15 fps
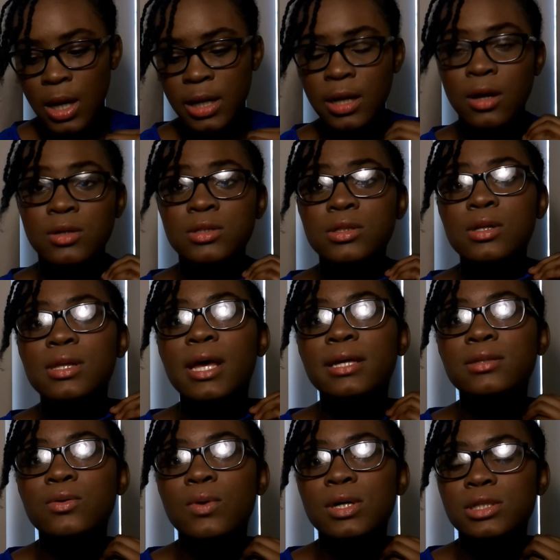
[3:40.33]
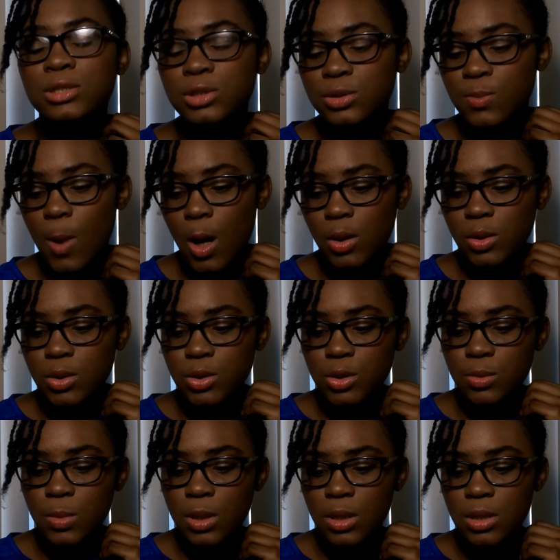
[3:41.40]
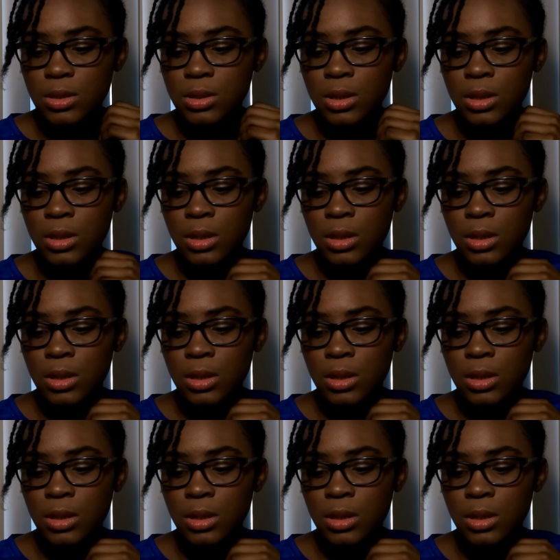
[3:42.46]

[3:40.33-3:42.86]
And I also like to watch small YouTubers